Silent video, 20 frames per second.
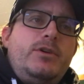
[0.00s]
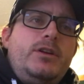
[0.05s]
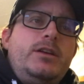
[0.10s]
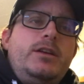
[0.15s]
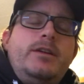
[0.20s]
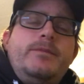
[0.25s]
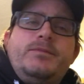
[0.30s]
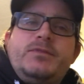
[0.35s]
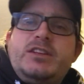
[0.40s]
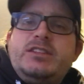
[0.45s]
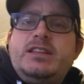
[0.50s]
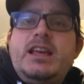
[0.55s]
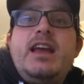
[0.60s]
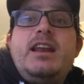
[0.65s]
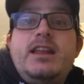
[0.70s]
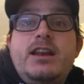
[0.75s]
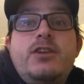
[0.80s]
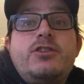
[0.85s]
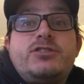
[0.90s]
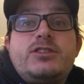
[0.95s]
but because he
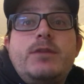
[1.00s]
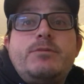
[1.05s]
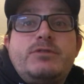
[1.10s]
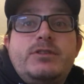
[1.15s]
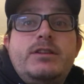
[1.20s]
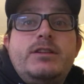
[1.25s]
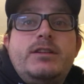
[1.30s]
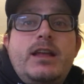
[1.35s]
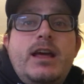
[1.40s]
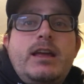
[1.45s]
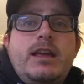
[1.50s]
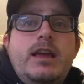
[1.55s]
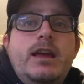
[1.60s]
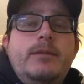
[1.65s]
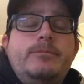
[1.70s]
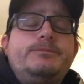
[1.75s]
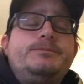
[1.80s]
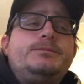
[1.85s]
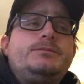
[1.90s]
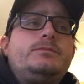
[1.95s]
had an interception in that
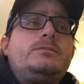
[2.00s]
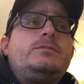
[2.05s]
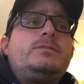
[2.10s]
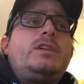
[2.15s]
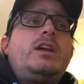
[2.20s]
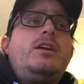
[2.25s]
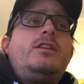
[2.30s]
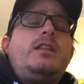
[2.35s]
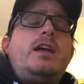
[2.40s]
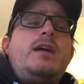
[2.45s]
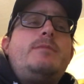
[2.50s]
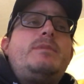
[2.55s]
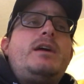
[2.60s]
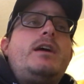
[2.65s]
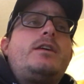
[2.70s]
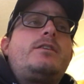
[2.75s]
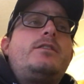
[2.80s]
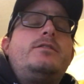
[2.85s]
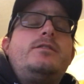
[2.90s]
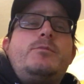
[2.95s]
game, uh,
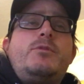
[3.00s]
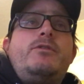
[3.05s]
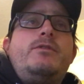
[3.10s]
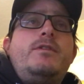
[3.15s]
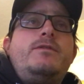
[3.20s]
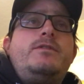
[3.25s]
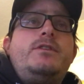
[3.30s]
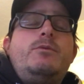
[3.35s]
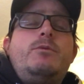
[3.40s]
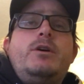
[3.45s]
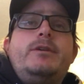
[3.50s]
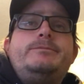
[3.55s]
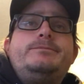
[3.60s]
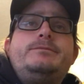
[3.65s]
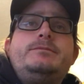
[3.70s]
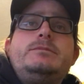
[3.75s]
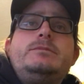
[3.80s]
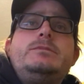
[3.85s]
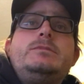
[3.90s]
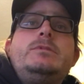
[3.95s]
linebacker number fifty-one.